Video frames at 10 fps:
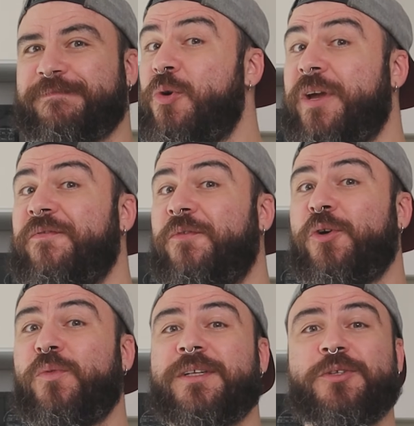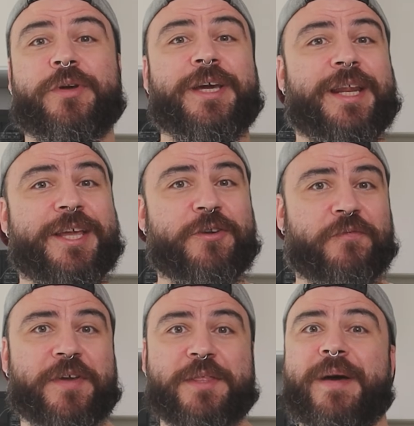Looking forward to hearing your
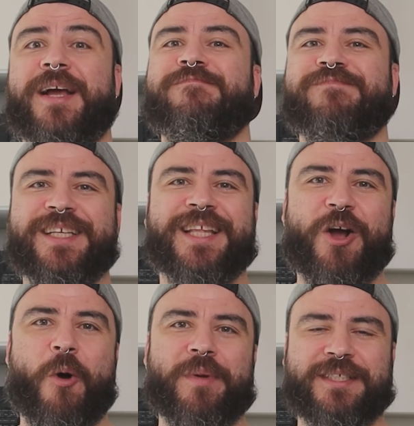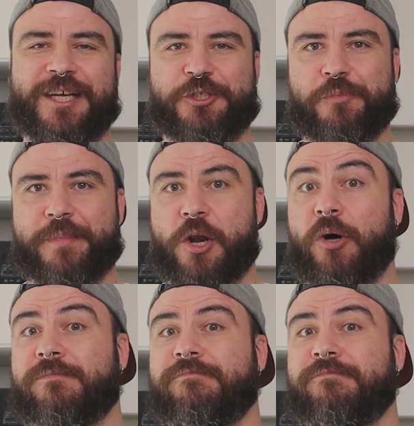feedback in the comment section below.